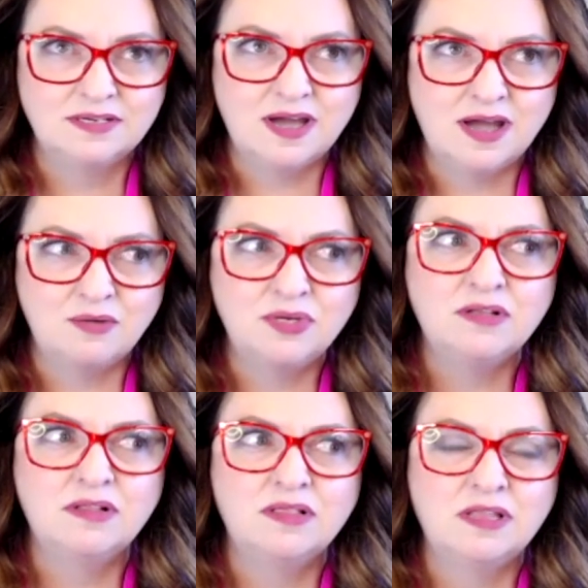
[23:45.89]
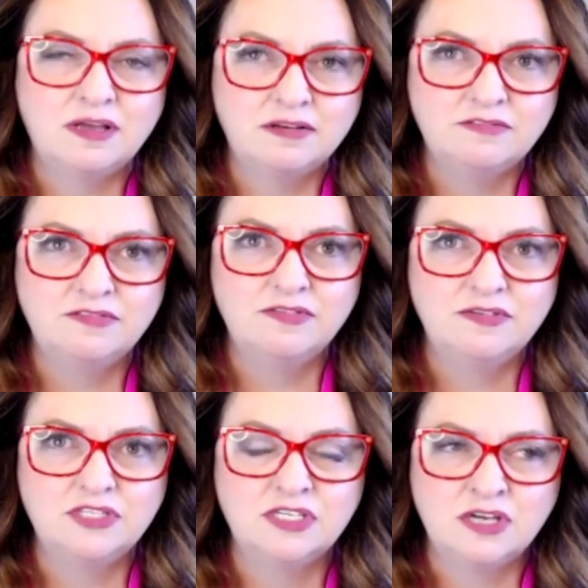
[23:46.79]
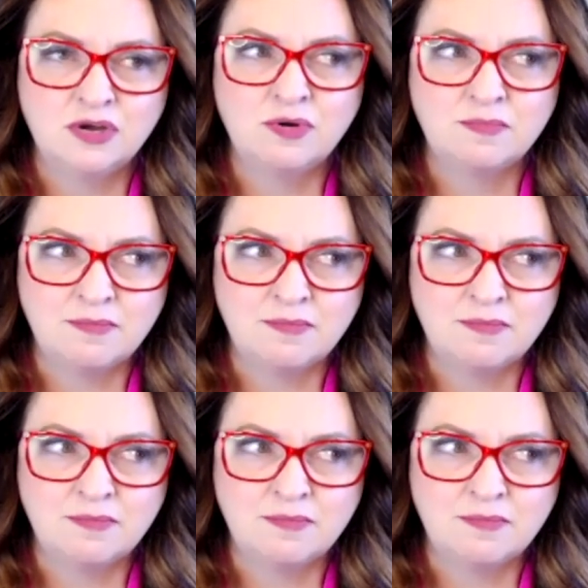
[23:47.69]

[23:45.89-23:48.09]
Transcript: I would love to know what my